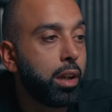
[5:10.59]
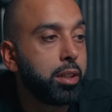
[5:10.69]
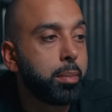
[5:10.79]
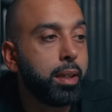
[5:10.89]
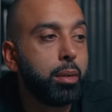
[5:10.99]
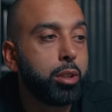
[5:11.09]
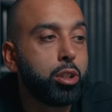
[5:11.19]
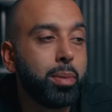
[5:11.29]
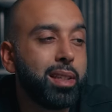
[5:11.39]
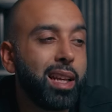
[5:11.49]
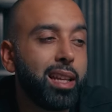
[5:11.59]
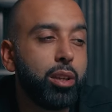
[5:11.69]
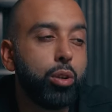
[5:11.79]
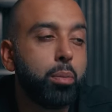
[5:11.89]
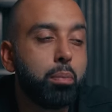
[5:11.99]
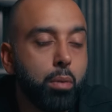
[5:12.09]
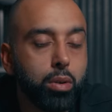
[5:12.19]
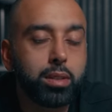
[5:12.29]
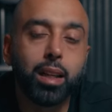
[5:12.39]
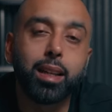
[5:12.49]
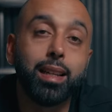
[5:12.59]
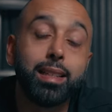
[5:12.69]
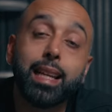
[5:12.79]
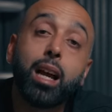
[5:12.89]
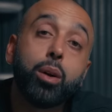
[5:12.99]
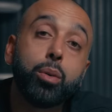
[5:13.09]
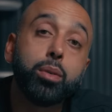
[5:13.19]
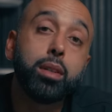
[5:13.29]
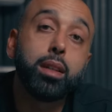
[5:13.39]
ultimately, which should be taking you most likely down